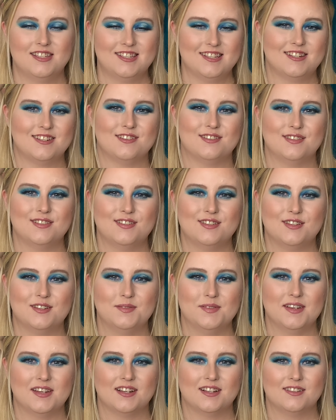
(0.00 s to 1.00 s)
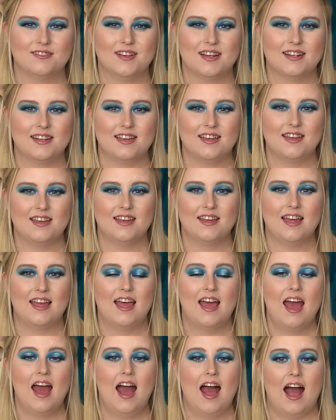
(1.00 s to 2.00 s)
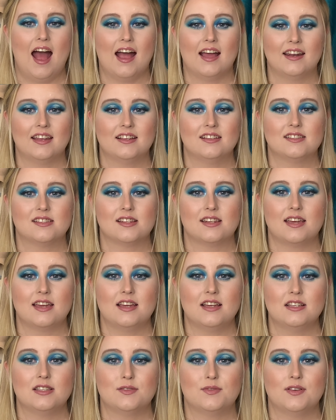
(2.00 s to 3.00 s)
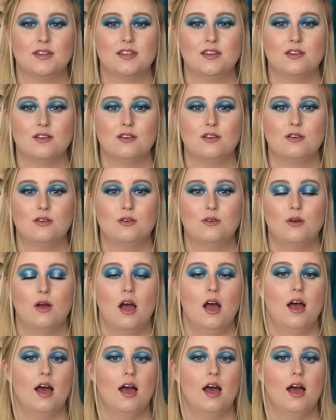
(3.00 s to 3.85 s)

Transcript: you don't know me already. And in today's video,